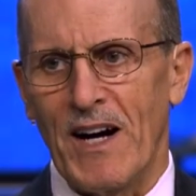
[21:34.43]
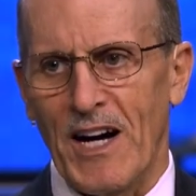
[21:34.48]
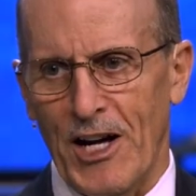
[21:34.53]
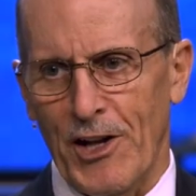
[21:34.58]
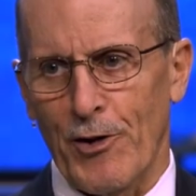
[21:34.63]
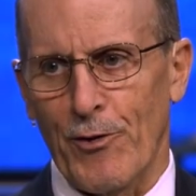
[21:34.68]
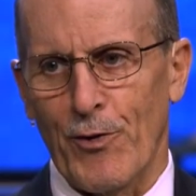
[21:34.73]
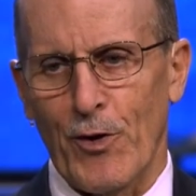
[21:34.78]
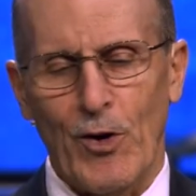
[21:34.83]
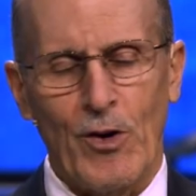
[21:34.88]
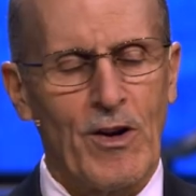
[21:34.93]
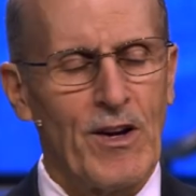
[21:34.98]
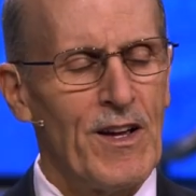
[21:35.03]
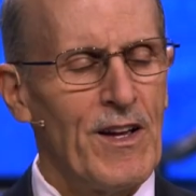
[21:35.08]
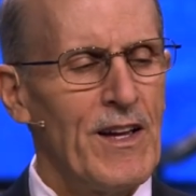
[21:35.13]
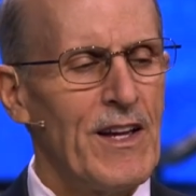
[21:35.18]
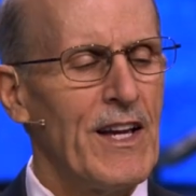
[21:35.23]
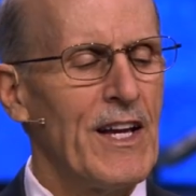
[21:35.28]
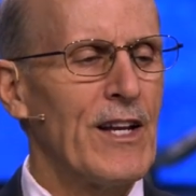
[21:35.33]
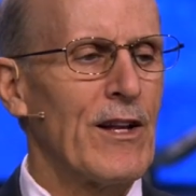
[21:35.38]
Potiphar
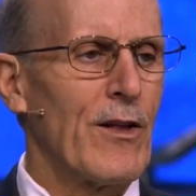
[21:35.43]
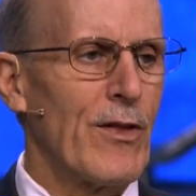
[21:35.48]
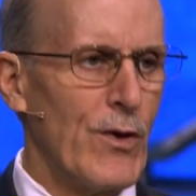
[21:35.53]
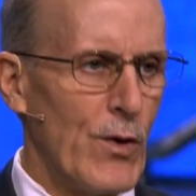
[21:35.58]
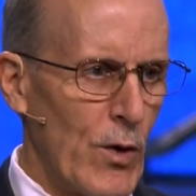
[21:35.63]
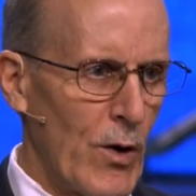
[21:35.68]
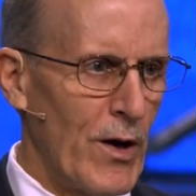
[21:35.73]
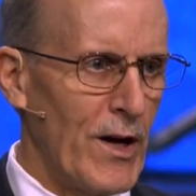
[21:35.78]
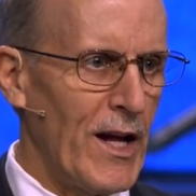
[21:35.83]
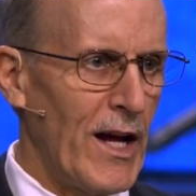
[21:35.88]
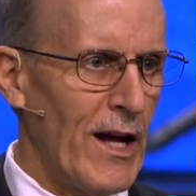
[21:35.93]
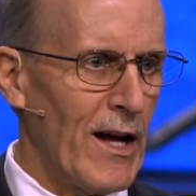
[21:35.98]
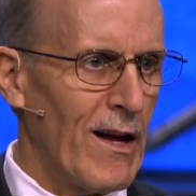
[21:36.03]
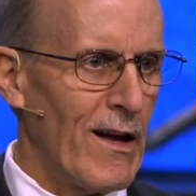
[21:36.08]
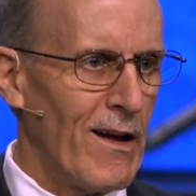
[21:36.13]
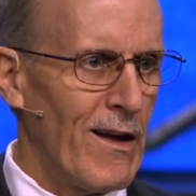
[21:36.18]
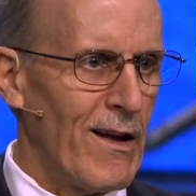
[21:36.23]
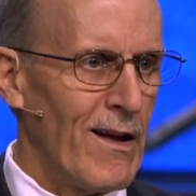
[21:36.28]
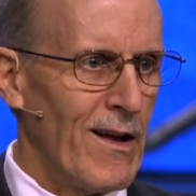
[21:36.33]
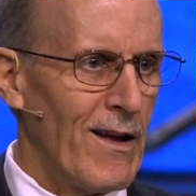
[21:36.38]
in authority.
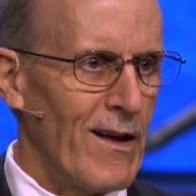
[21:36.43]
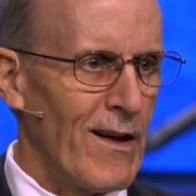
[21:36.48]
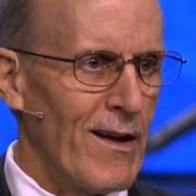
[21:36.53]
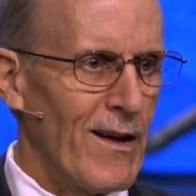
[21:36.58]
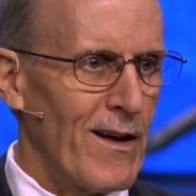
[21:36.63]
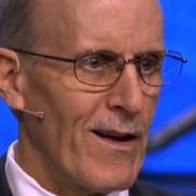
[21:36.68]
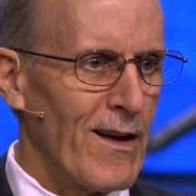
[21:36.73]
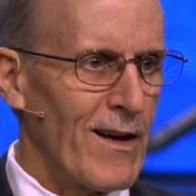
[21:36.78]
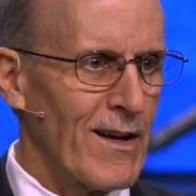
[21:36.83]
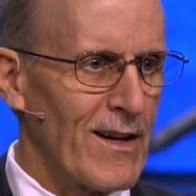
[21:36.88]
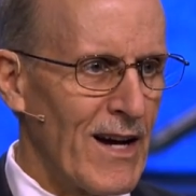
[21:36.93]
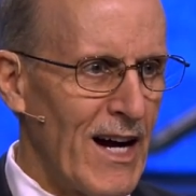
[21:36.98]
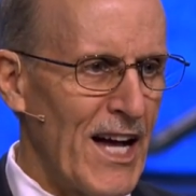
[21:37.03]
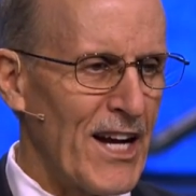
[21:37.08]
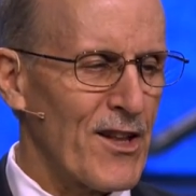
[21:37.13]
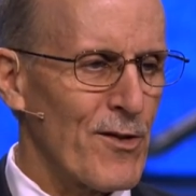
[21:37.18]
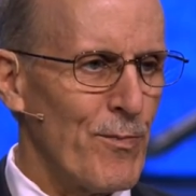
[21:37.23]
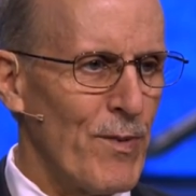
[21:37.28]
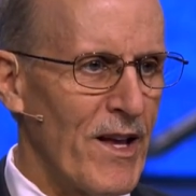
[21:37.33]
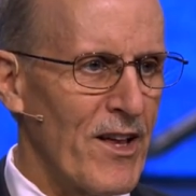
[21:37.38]
And
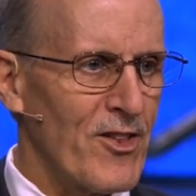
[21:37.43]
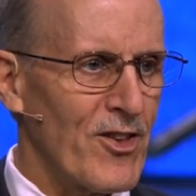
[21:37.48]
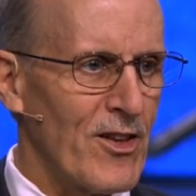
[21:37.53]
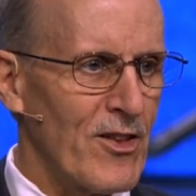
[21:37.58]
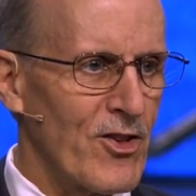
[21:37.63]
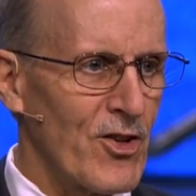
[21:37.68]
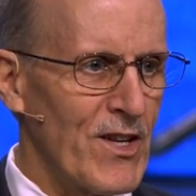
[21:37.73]
God is blessing.